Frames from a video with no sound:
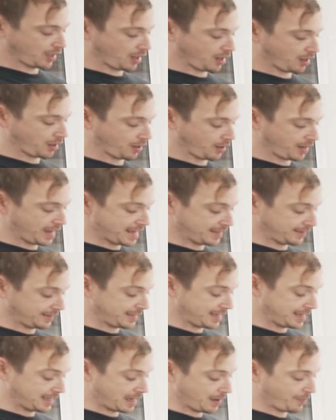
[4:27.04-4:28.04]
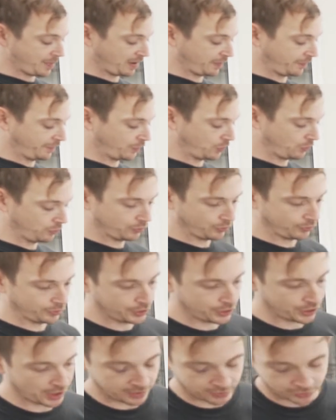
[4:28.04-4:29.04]
are in the inlet manifold on the
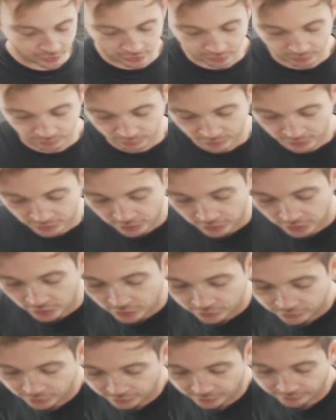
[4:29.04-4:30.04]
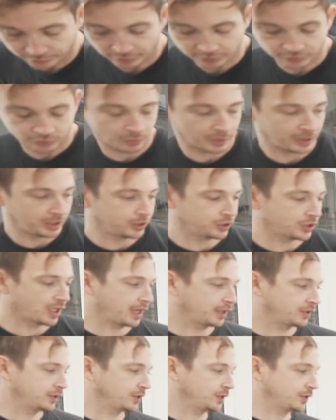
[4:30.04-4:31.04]
Gen 2. So they run 20
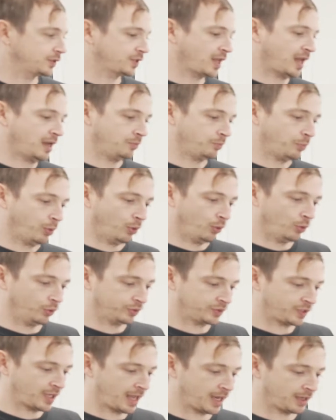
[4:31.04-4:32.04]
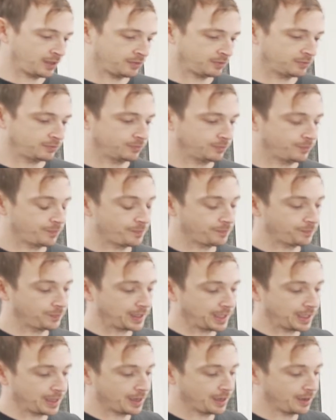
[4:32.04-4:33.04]
injectors, 10 port, 10
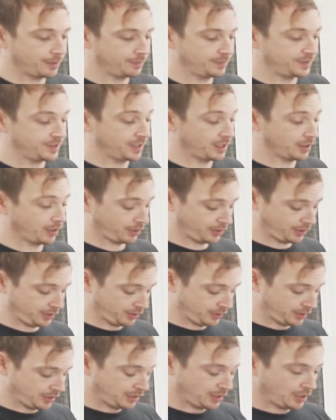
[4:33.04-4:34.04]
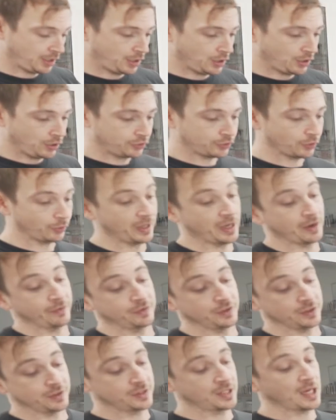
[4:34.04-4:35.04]
um, DI. So we have
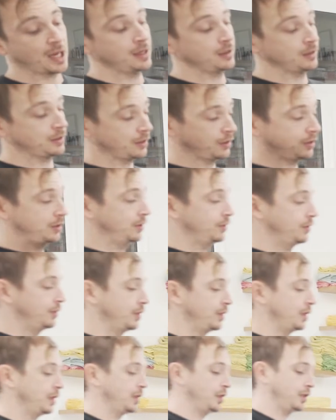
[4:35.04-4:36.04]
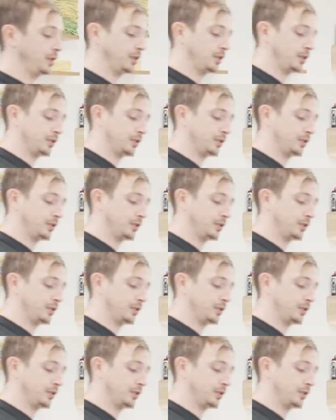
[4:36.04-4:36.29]
to take the